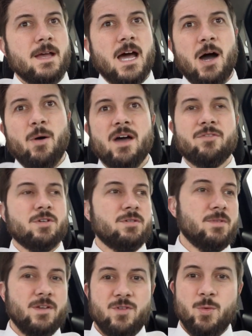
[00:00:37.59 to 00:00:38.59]

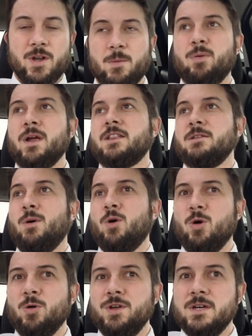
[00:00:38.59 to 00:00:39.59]
However, if you want to break the
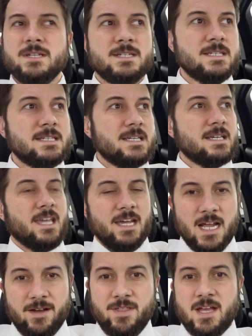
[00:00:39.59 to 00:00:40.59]
mold, get
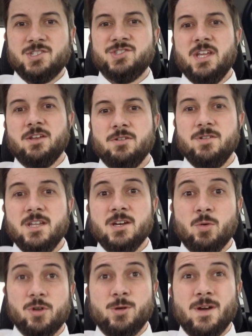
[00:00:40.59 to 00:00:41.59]
out of that standard deal
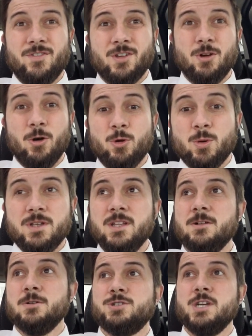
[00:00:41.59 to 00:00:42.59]
where you have to go to a
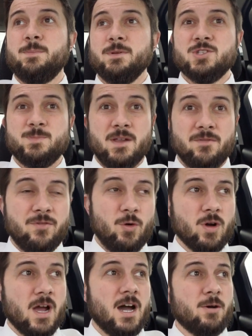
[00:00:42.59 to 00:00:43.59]
dealership and spend
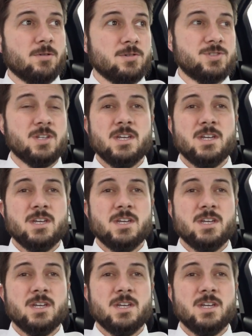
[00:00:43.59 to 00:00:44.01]
four hours